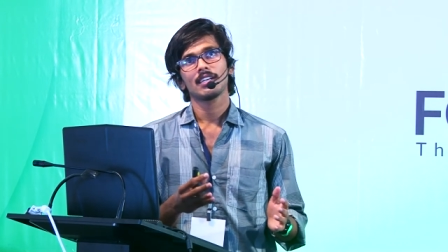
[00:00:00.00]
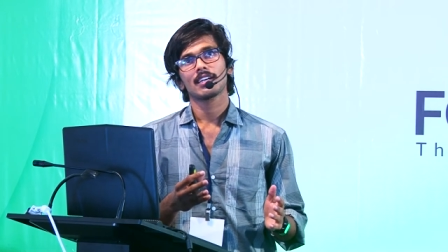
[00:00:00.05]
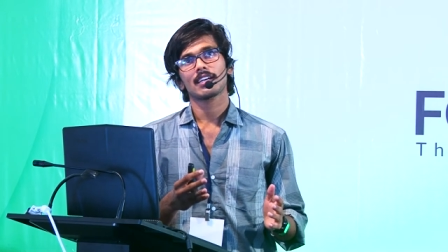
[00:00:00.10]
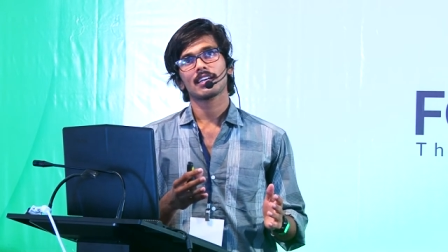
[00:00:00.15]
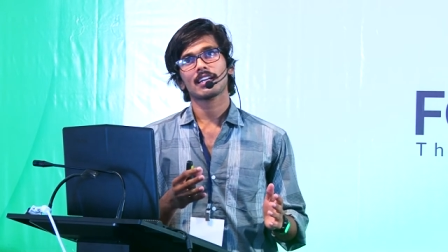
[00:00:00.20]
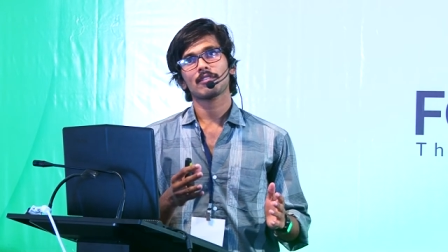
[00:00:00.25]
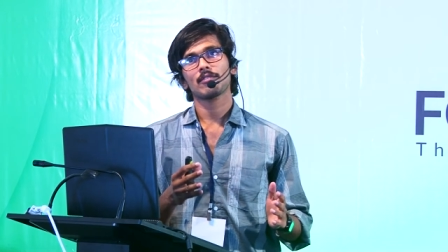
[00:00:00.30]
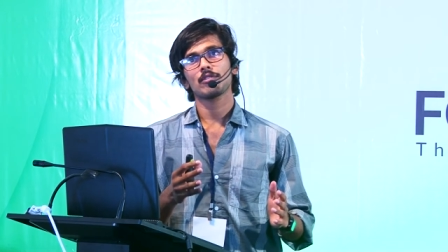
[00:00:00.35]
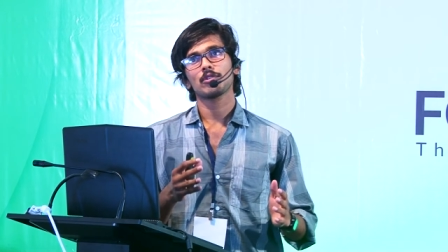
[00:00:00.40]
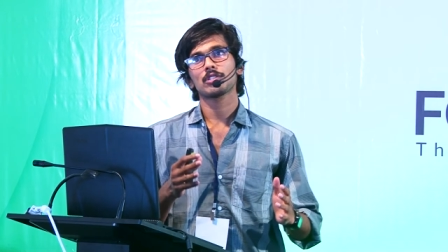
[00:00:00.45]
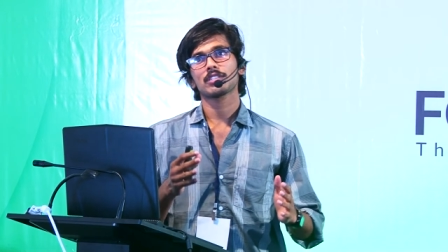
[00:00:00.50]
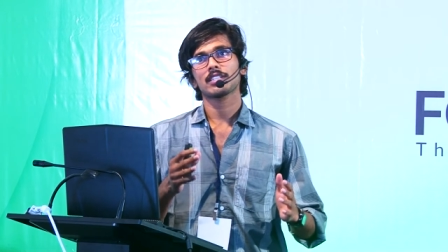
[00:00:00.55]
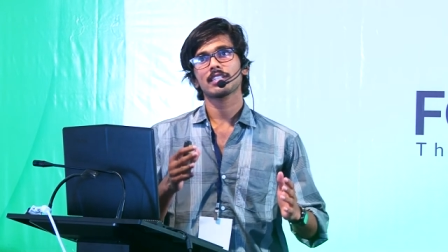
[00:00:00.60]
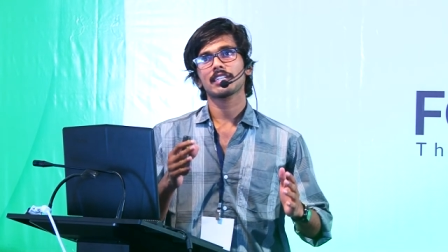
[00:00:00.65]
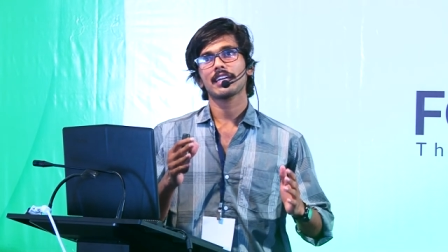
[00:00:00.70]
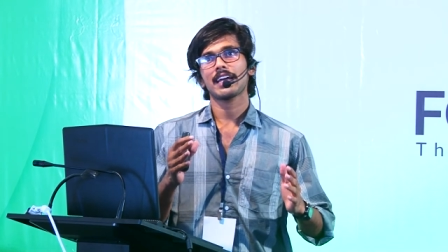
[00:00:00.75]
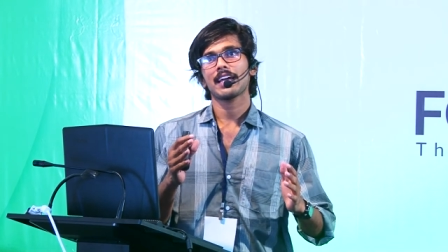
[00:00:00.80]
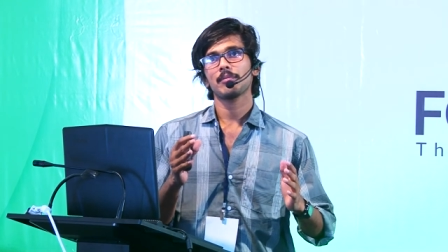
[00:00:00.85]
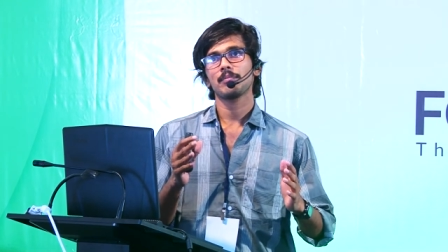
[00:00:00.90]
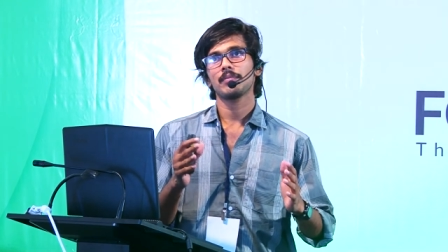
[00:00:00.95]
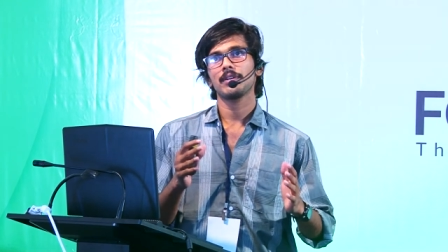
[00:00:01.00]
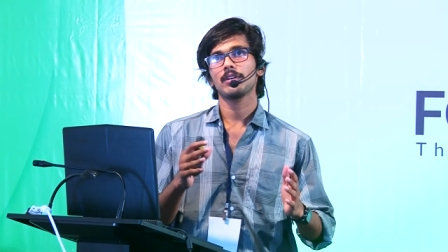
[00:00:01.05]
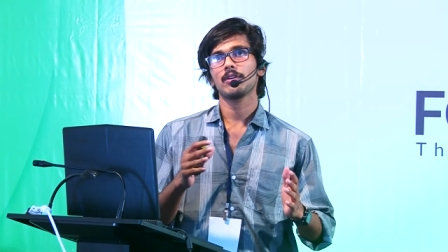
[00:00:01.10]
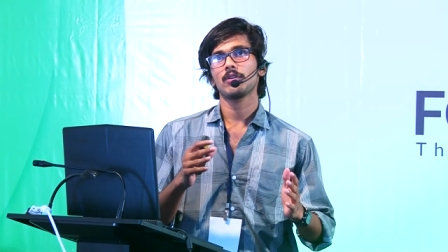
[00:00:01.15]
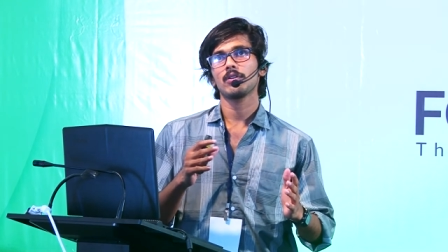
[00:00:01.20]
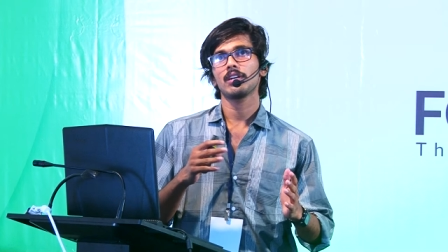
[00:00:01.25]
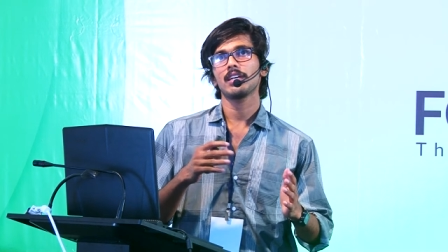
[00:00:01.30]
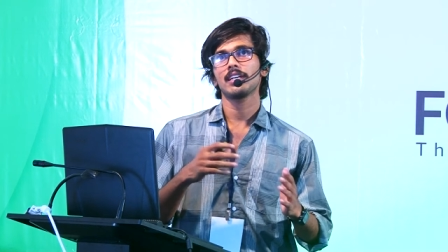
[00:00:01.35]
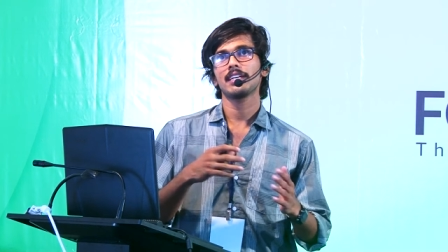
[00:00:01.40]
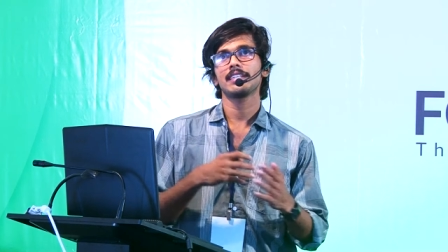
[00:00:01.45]
revolution can be
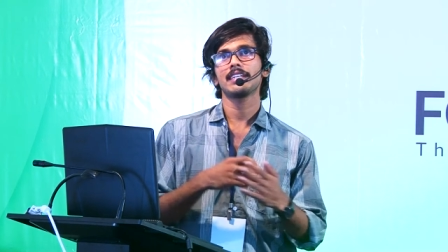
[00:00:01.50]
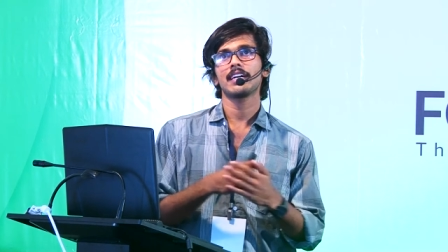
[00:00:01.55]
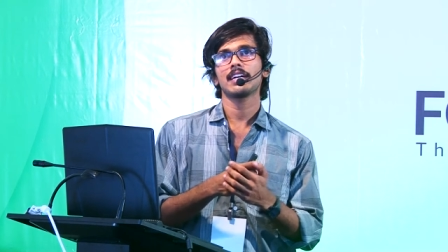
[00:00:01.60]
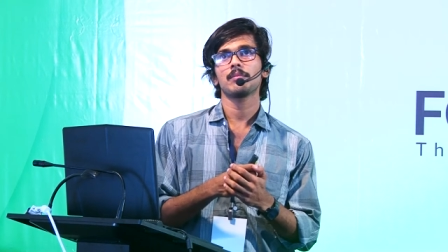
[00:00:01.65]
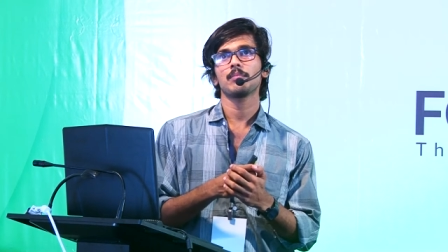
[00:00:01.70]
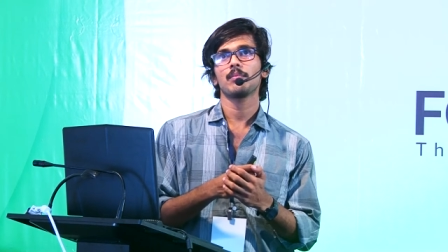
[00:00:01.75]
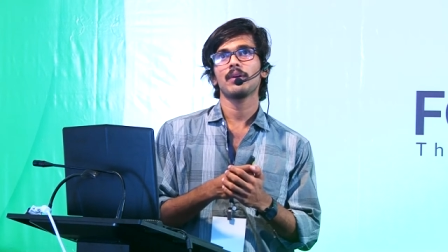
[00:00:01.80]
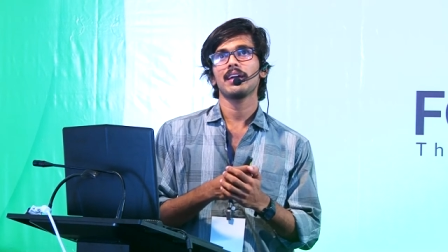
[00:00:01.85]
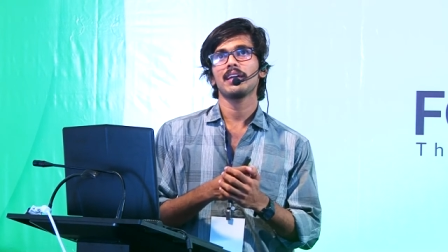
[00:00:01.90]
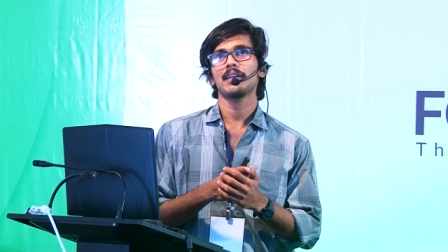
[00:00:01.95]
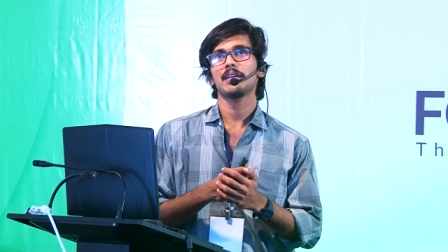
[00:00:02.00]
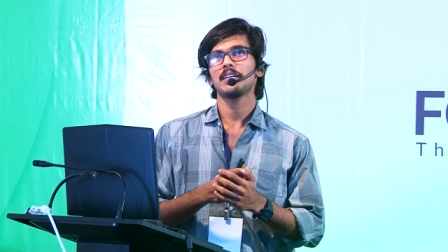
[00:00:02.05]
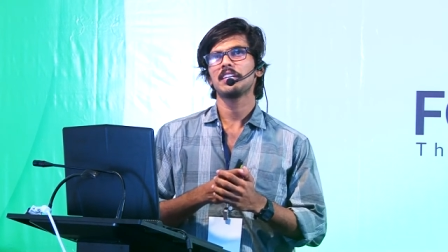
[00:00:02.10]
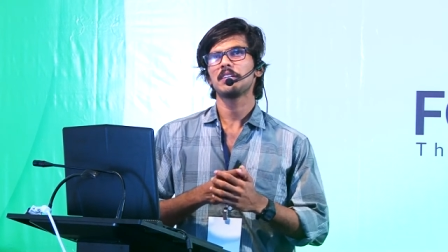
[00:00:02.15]
only done by